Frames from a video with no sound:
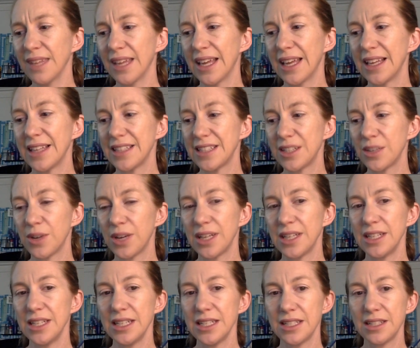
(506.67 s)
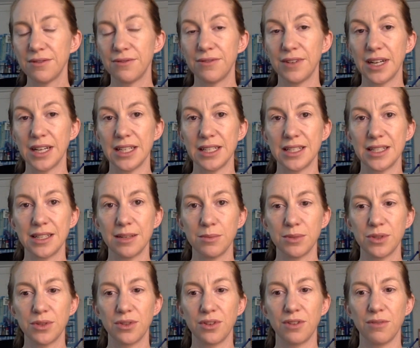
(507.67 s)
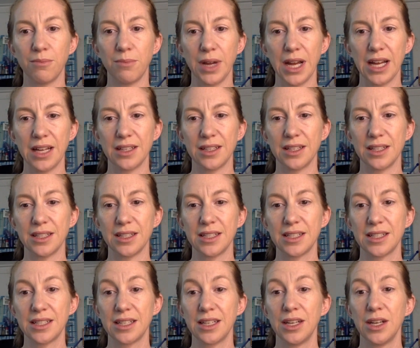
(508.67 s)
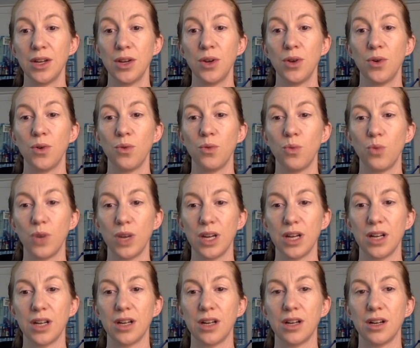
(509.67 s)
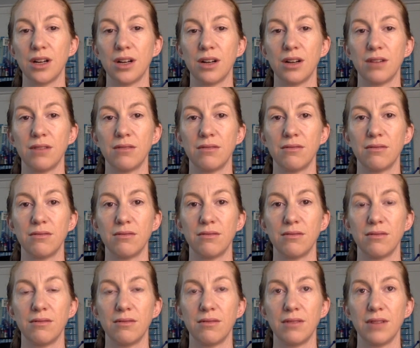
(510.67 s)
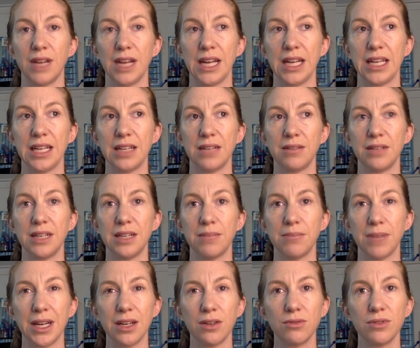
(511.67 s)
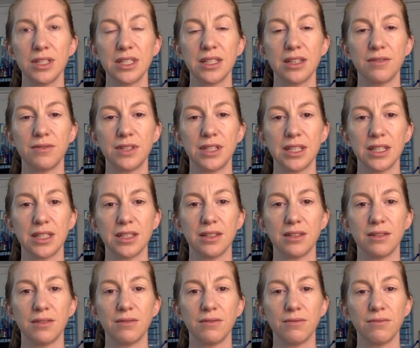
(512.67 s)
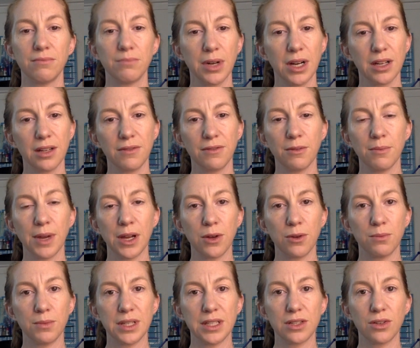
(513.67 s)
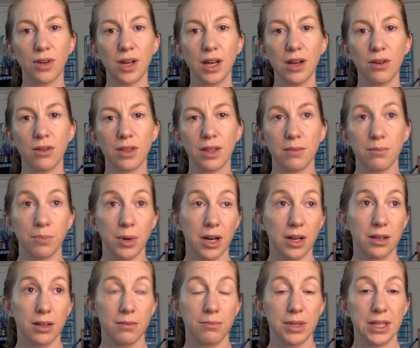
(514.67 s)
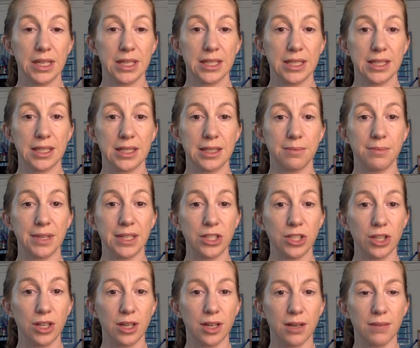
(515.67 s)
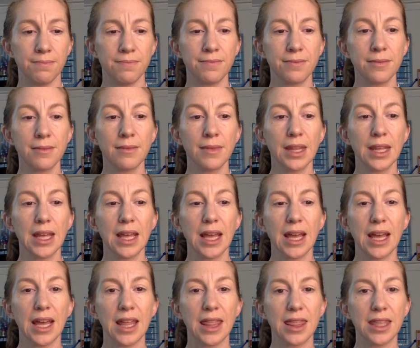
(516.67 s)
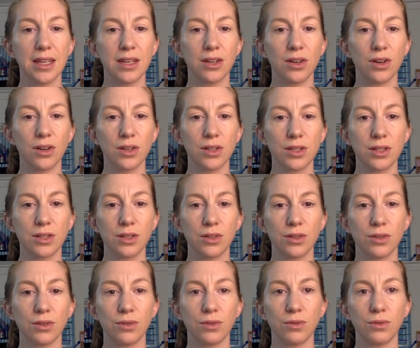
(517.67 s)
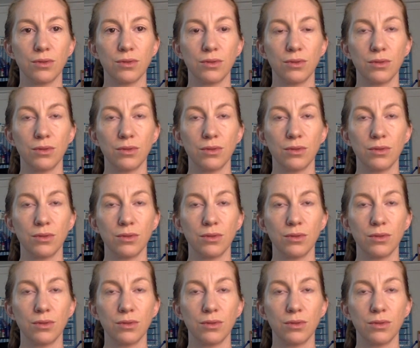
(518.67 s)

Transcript: And so I need to find some sort of balance where I can get my own stuff done, partly for my own mental health and partly because it's my job, and then also